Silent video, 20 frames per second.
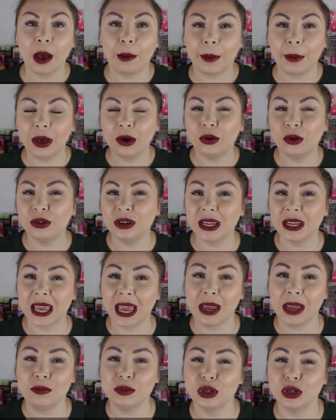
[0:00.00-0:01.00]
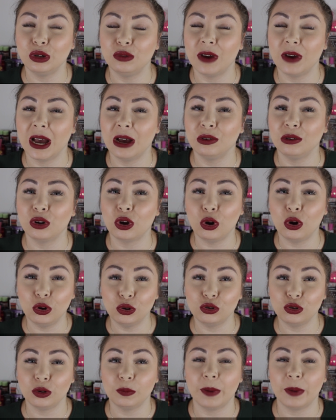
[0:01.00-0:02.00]
My order came to around
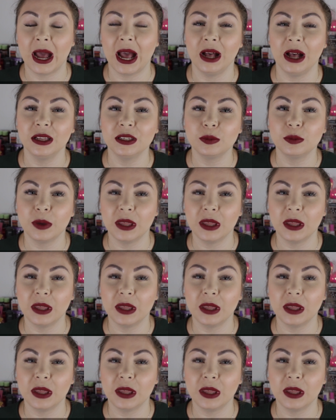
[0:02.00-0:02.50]
£100,